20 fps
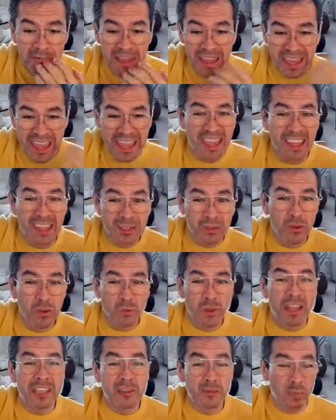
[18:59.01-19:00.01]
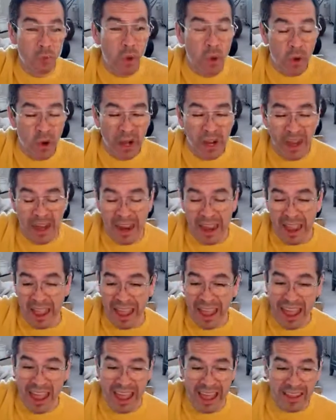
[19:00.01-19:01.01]
He can do much more,
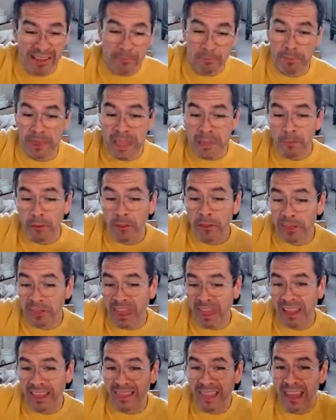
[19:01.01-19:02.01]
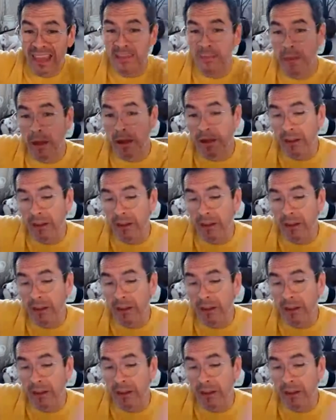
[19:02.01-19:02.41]
and people think less